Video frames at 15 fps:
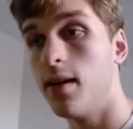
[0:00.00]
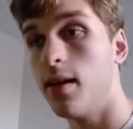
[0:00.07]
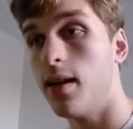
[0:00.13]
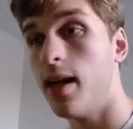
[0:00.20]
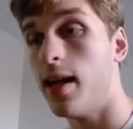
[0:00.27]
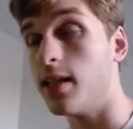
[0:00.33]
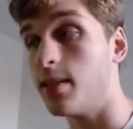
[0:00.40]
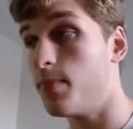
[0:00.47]

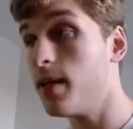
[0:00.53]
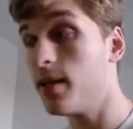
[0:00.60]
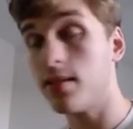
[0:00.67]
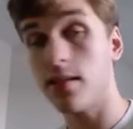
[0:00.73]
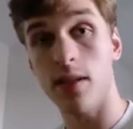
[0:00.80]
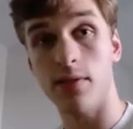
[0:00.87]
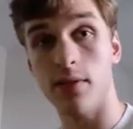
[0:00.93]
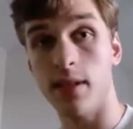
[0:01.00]
at its
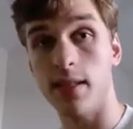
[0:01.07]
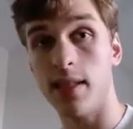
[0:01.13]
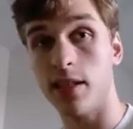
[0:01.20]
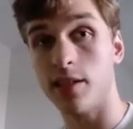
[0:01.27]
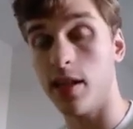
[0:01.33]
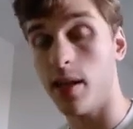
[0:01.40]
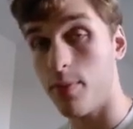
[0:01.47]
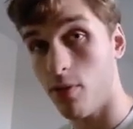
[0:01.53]
base level, it's
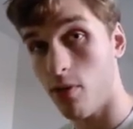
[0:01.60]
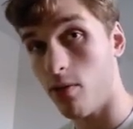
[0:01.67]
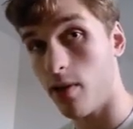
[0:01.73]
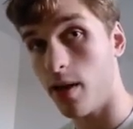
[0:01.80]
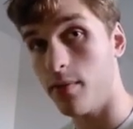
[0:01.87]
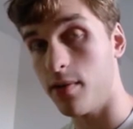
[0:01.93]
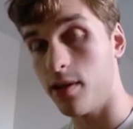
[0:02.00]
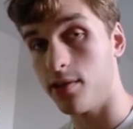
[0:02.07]
actually a
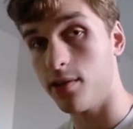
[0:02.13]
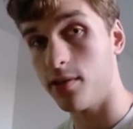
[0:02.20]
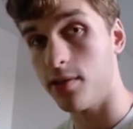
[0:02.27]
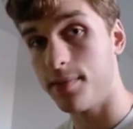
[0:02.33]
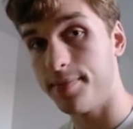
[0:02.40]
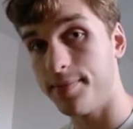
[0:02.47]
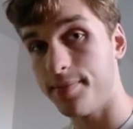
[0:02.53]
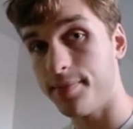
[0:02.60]
program
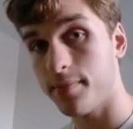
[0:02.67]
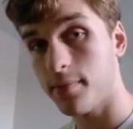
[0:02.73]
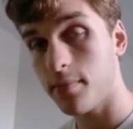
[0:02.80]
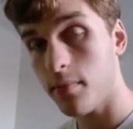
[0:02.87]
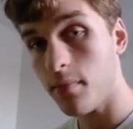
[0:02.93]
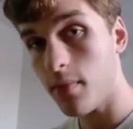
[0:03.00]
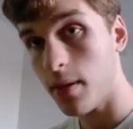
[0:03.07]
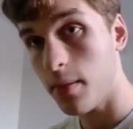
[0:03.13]
launcher.
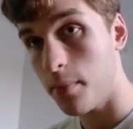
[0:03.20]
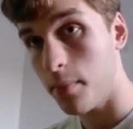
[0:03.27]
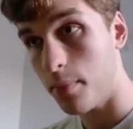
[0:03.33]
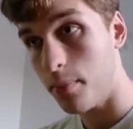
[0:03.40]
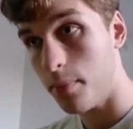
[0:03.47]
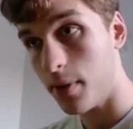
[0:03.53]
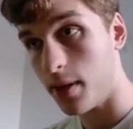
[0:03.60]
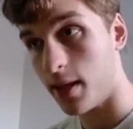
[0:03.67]

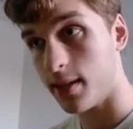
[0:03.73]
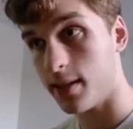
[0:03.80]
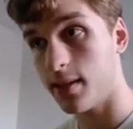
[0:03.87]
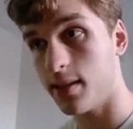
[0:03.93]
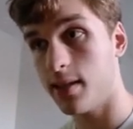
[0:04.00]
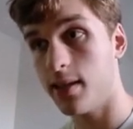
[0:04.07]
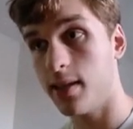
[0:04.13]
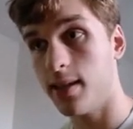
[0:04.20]

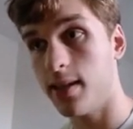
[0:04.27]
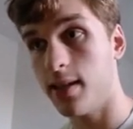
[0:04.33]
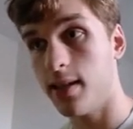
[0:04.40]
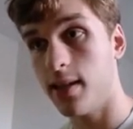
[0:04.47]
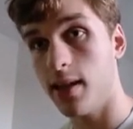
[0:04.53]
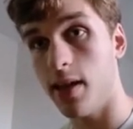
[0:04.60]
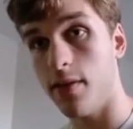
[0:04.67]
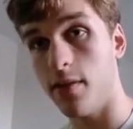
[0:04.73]
But
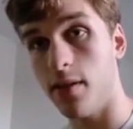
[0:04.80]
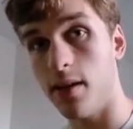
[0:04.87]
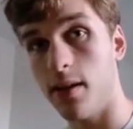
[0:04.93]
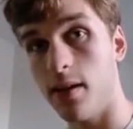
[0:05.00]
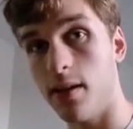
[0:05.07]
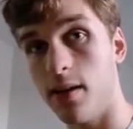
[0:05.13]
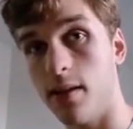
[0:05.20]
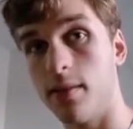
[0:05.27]
if you
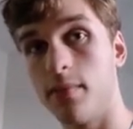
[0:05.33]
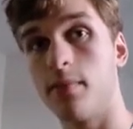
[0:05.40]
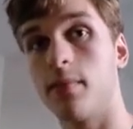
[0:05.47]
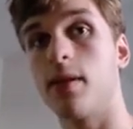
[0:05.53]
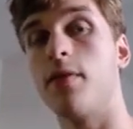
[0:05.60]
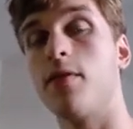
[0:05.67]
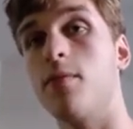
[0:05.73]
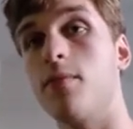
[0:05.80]
uh,
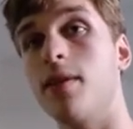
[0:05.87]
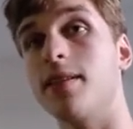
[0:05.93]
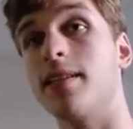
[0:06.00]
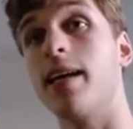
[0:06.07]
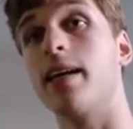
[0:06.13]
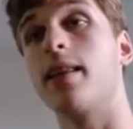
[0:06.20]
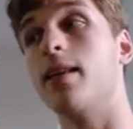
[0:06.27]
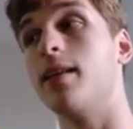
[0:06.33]
if you want to
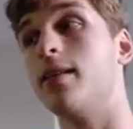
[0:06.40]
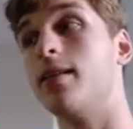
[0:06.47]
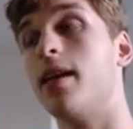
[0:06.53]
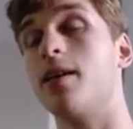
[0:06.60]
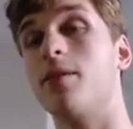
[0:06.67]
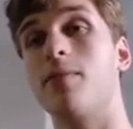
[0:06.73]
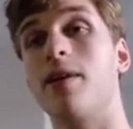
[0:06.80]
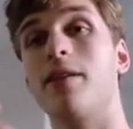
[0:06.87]
take
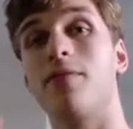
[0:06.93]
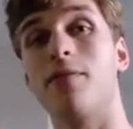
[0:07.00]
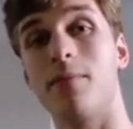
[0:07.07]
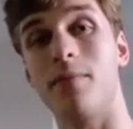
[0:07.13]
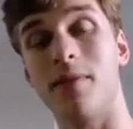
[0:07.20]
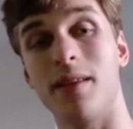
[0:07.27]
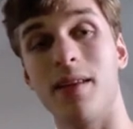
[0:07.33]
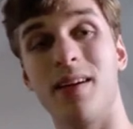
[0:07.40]
take away
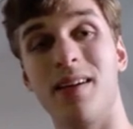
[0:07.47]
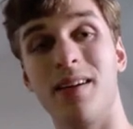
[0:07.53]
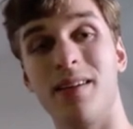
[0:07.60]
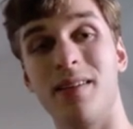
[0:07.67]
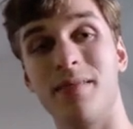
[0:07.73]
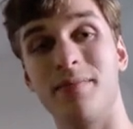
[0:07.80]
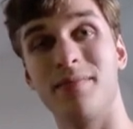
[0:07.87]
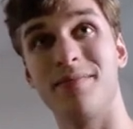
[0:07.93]
from
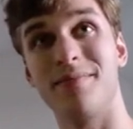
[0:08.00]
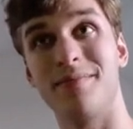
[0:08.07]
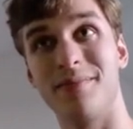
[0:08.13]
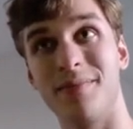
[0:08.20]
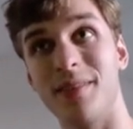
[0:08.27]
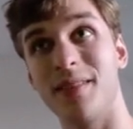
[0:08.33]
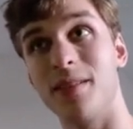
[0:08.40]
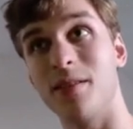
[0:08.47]
uh,
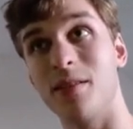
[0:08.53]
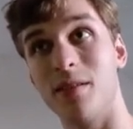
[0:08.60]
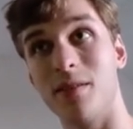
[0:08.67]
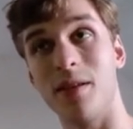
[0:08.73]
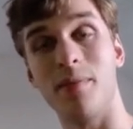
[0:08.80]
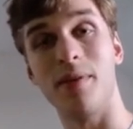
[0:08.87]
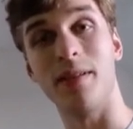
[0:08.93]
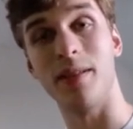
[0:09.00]
you know
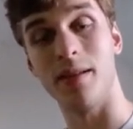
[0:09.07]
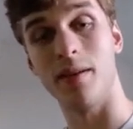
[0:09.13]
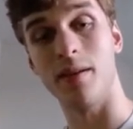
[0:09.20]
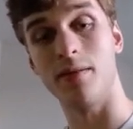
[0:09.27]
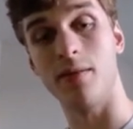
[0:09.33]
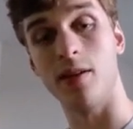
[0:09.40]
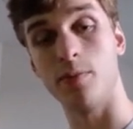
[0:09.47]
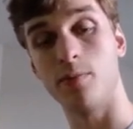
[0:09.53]
the ability to
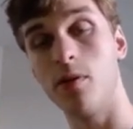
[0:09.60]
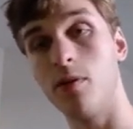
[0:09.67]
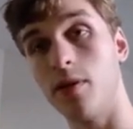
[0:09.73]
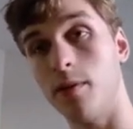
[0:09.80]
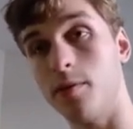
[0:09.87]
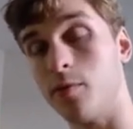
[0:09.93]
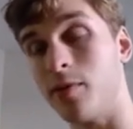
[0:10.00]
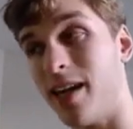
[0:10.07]
launch
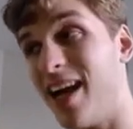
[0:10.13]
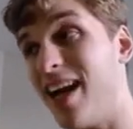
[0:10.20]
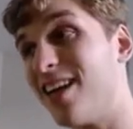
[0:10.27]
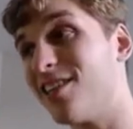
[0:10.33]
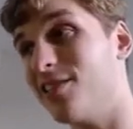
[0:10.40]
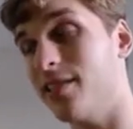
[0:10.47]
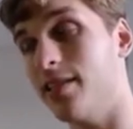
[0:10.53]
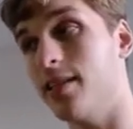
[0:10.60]
programs. What it
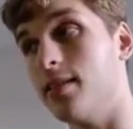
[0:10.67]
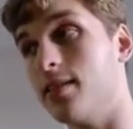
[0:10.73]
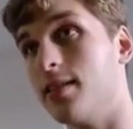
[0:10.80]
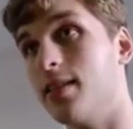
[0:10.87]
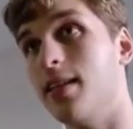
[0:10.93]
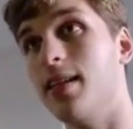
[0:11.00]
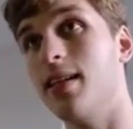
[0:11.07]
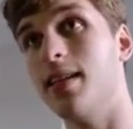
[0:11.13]
actually
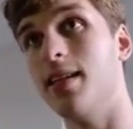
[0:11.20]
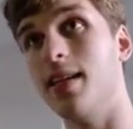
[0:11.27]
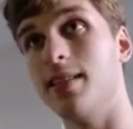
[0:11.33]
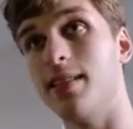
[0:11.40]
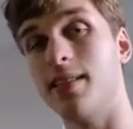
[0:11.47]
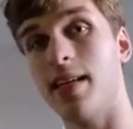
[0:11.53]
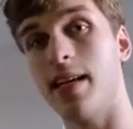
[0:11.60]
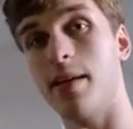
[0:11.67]
is
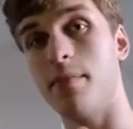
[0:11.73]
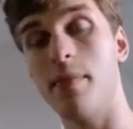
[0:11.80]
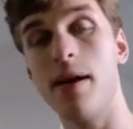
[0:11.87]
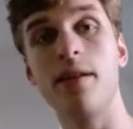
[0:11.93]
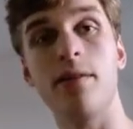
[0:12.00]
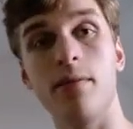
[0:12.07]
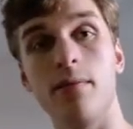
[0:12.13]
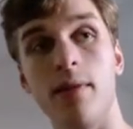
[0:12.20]
is it's a
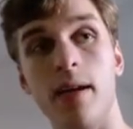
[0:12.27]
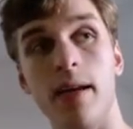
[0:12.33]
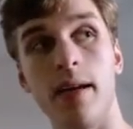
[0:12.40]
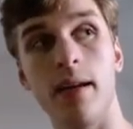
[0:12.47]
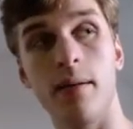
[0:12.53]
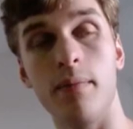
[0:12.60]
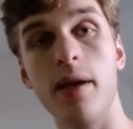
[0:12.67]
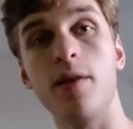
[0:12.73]
menu,
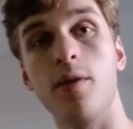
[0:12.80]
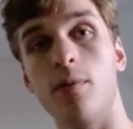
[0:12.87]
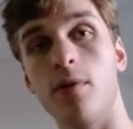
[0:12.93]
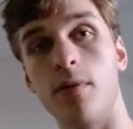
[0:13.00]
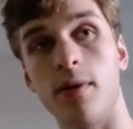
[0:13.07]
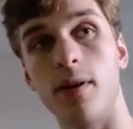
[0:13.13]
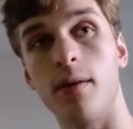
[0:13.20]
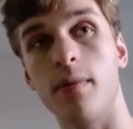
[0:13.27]
a, a, uh, menu
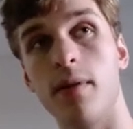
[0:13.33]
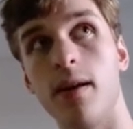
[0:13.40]
program,